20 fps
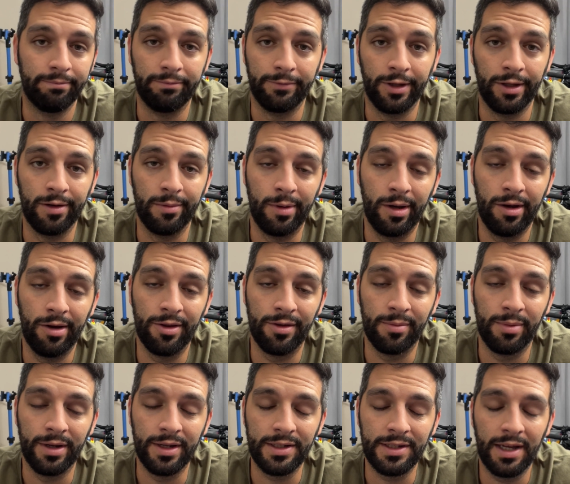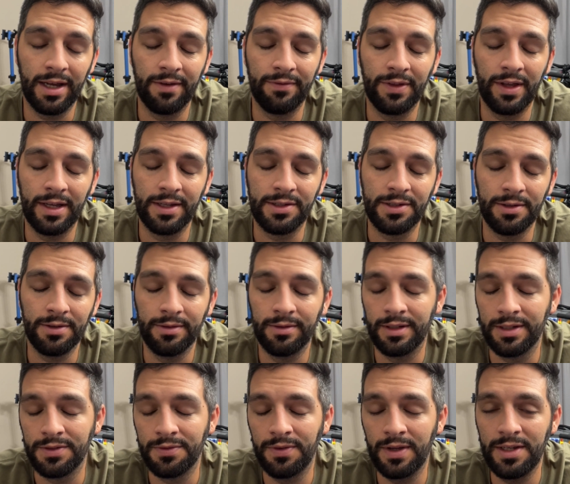None of my other bikes have that, so
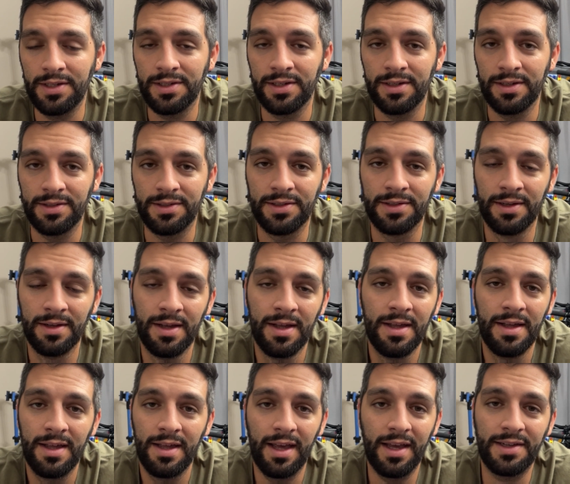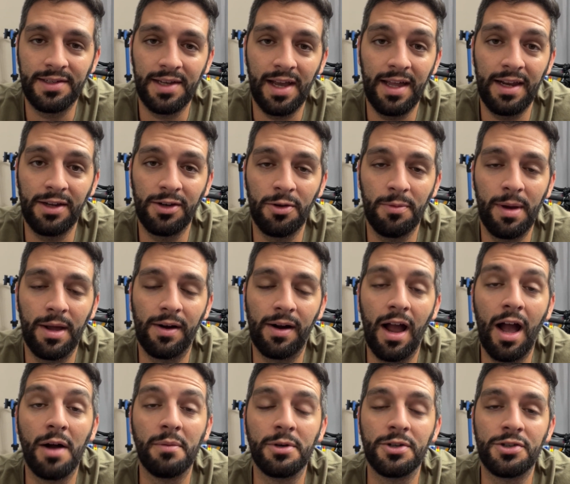let's face it, it's exciting no matter
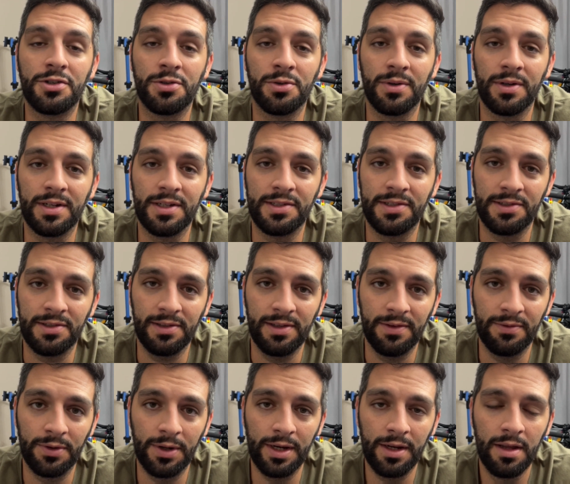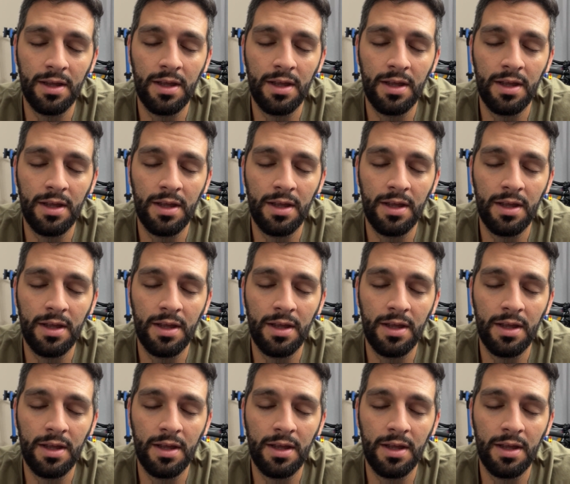how much torque it's delivering.